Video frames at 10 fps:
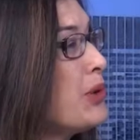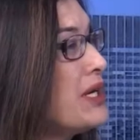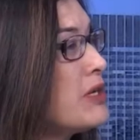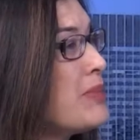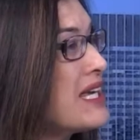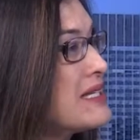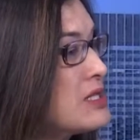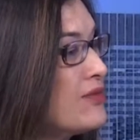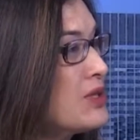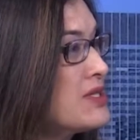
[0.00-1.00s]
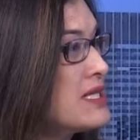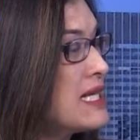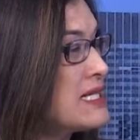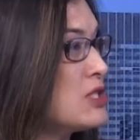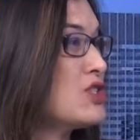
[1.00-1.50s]
important because
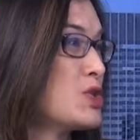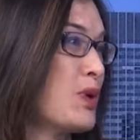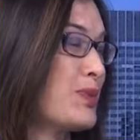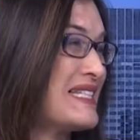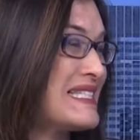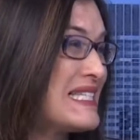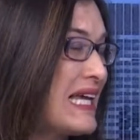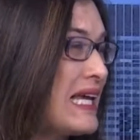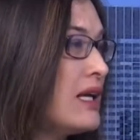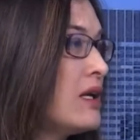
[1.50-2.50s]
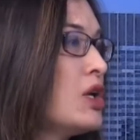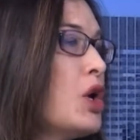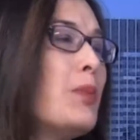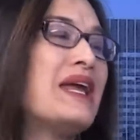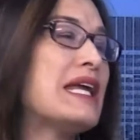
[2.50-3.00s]
diversity isn't just what we see,
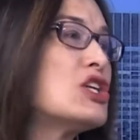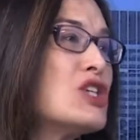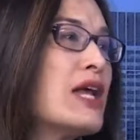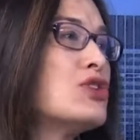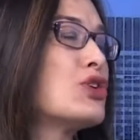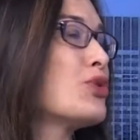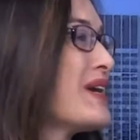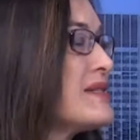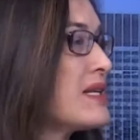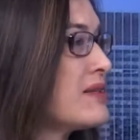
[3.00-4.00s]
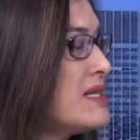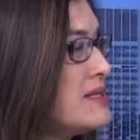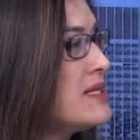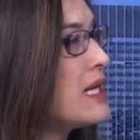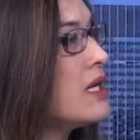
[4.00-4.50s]
meaning gender, race,
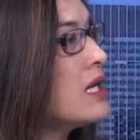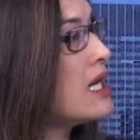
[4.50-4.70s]
ethnicity.